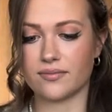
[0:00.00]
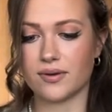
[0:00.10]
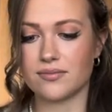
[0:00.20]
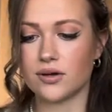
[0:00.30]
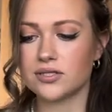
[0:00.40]

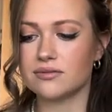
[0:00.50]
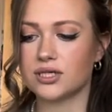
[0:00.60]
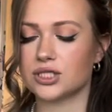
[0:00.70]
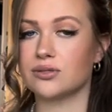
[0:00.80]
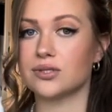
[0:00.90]
But most of my
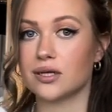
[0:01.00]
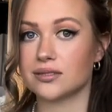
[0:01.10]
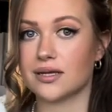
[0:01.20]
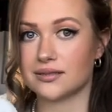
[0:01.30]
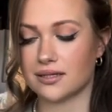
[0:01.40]
shoes are
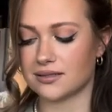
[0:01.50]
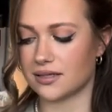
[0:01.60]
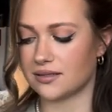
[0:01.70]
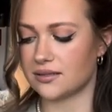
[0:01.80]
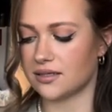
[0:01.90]
size
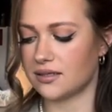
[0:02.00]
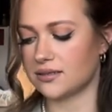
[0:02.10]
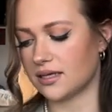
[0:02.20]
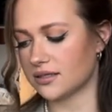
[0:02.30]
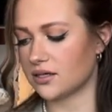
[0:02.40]
6s,
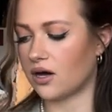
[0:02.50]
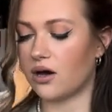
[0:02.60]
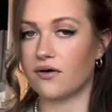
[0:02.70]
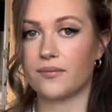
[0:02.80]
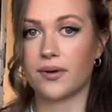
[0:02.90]

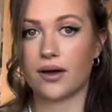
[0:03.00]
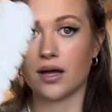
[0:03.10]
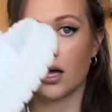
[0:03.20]
6.5. But